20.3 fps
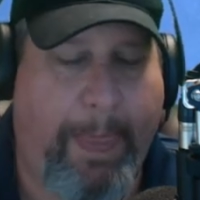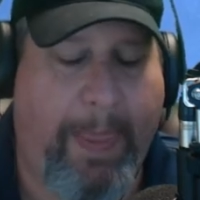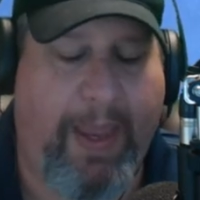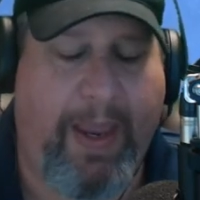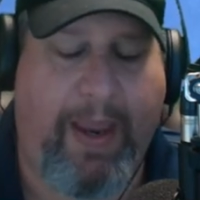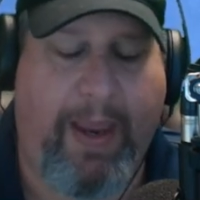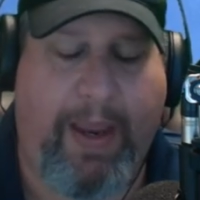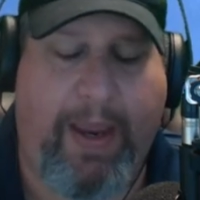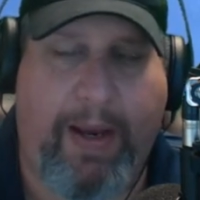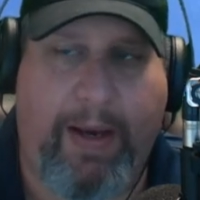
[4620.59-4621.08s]

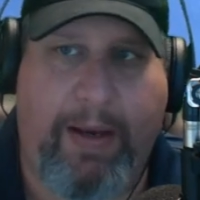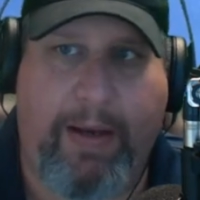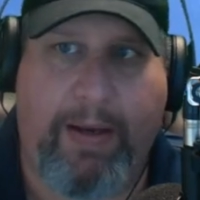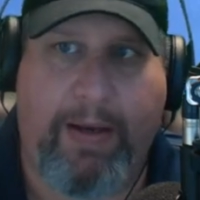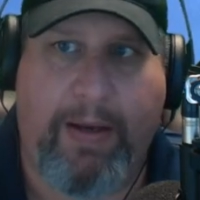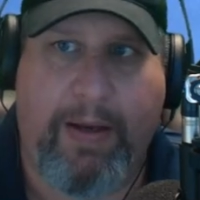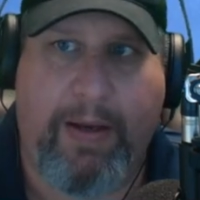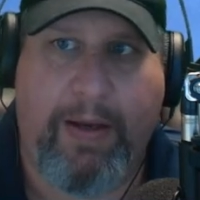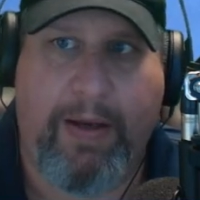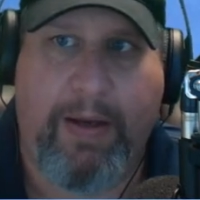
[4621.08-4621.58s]
and,
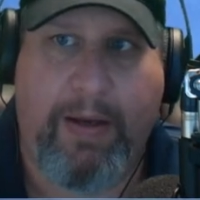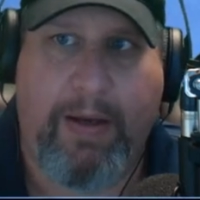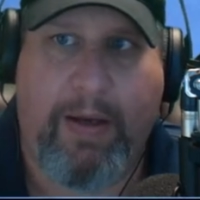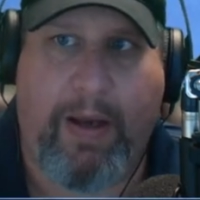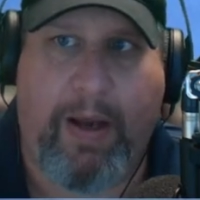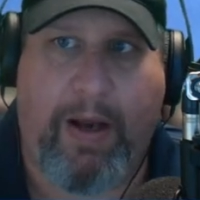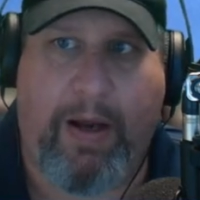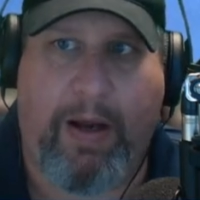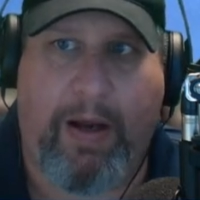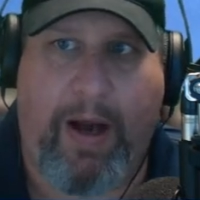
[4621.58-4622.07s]

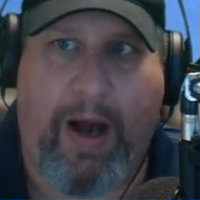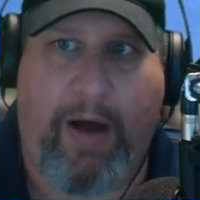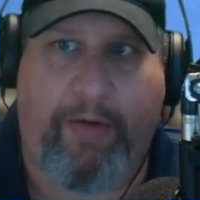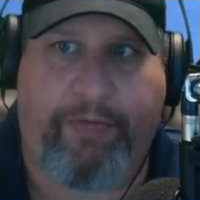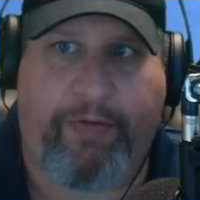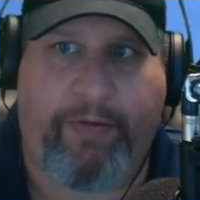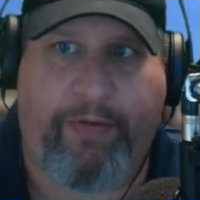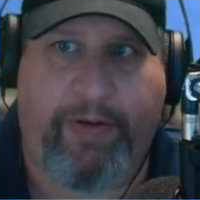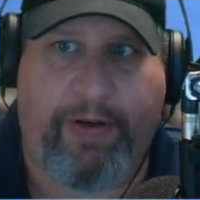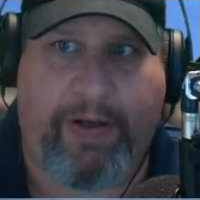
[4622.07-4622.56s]

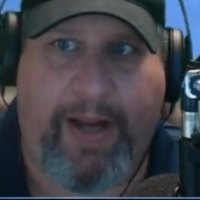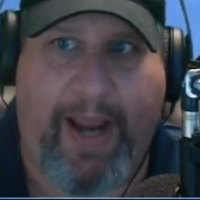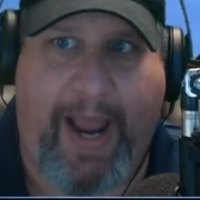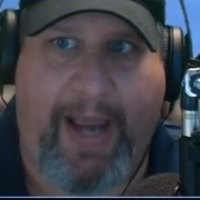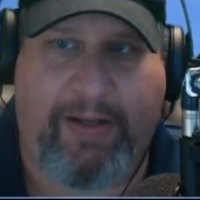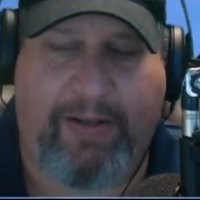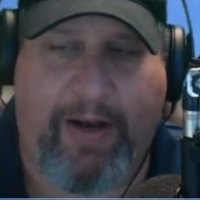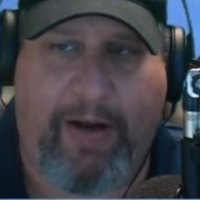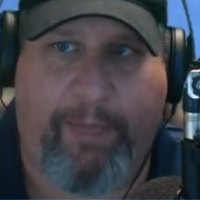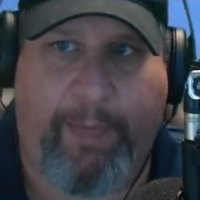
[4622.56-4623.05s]
off of her
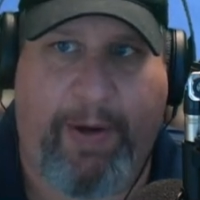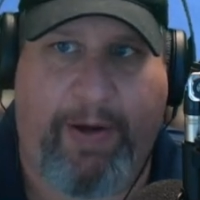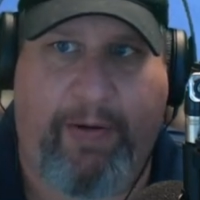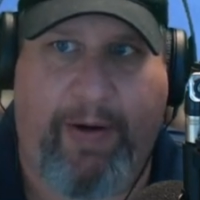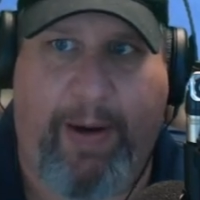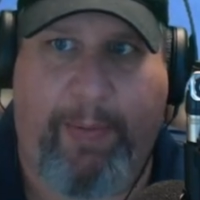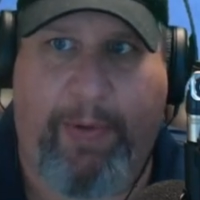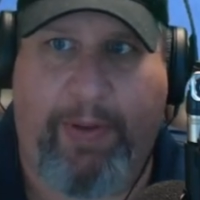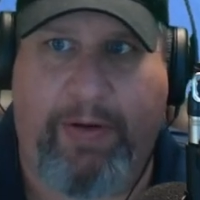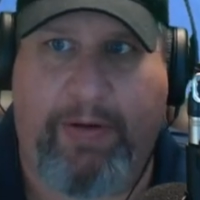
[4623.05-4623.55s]
casket, off my
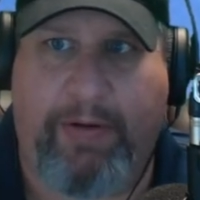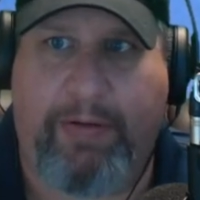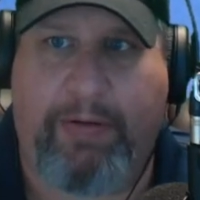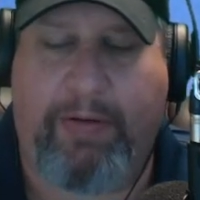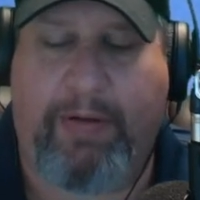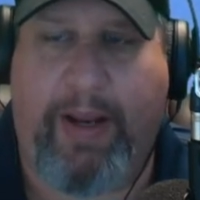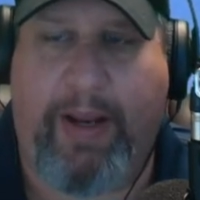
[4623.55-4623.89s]
grandmother's